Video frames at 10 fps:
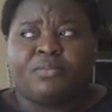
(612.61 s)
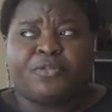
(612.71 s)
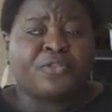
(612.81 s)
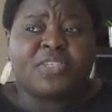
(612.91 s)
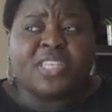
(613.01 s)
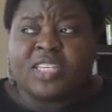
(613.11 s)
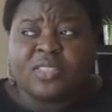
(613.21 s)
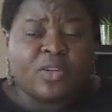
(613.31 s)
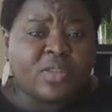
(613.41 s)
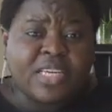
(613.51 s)

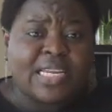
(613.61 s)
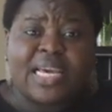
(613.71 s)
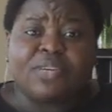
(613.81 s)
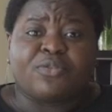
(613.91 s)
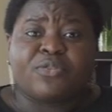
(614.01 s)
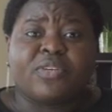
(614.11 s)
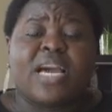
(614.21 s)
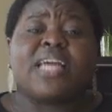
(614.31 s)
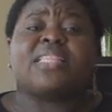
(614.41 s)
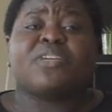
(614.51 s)
50,000 all their life
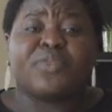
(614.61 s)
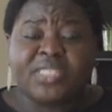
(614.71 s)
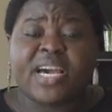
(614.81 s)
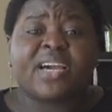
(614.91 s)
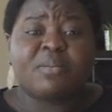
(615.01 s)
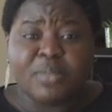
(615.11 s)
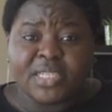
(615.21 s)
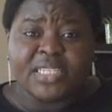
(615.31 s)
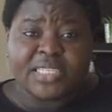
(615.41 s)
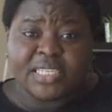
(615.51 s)
and they retire
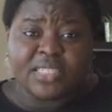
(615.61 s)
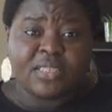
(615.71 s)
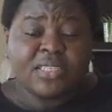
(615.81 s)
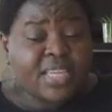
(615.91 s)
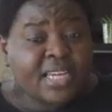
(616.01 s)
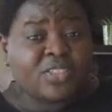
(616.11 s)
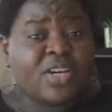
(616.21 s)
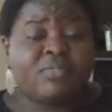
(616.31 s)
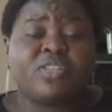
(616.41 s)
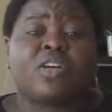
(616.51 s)
millionaires. Yet you
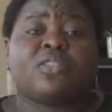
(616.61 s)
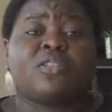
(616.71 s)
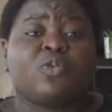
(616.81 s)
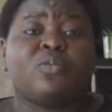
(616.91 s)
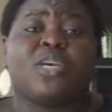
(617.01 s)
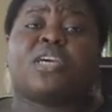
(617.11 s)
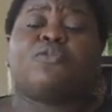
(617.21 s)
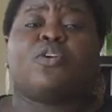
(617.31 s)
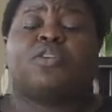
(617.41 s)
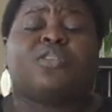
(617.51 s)
have doctors who make
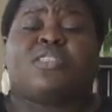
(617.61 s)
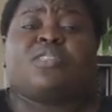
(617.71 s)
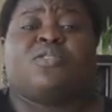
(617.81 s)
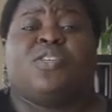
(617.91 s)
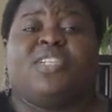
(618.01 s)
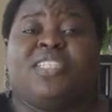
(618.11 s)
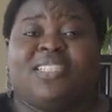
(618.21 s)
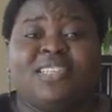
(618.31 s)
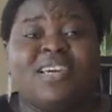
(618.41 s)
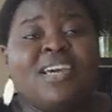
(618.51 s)

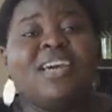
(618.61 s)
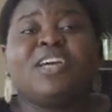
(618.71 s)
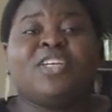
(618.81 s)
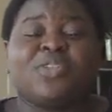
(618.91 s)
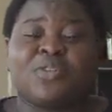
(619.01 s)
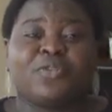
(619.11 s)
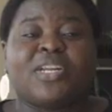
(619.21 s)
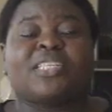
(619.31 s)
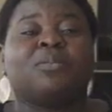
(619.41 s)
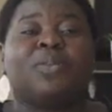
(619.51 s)
$400,000, you know, for
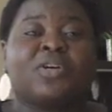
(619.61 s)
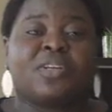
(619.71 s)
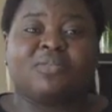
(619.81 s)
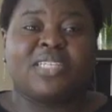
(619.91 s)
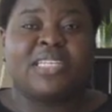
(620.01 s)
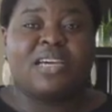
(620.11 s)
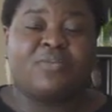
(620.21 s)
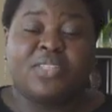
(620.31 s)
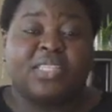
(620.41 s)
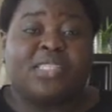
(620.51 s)
like the bulk of their
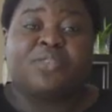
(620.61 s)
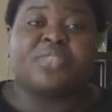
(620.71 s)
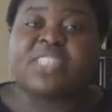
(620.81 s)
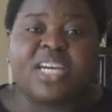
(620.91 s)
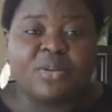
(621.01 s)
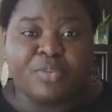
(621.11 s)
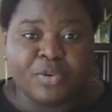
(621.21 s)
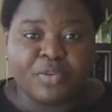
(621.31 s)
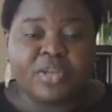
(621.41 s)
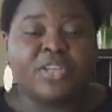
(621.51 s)
life and they still retire
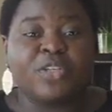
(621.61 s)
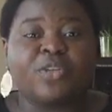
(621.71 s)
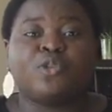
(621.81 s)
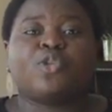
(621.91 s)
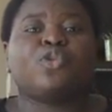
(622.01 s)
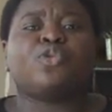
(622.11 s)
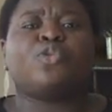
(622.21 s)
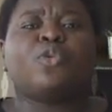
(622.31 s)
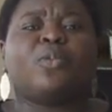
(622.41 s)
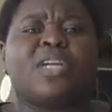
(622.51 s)
broke. You know, so you
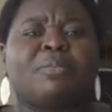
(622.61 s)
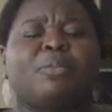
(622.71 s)
don't, what